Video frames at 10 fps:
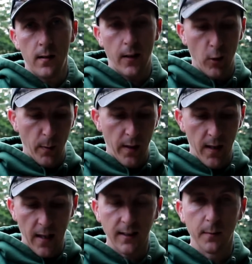are going to be a
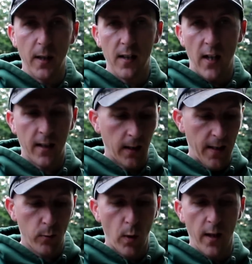decent bit of tackle, and
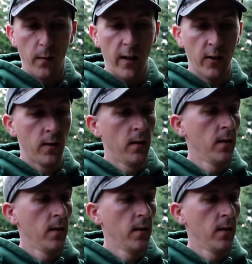that's what I did with this.